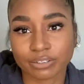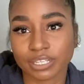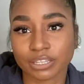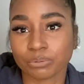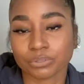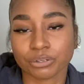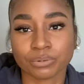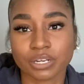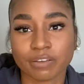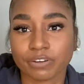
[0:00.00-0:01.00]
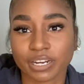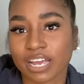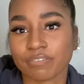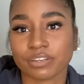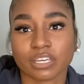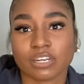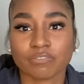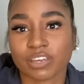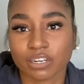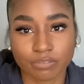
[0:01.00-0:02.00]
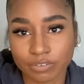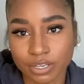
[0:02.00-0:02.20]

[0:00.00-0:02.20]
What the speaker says: then you'll never have an innovative,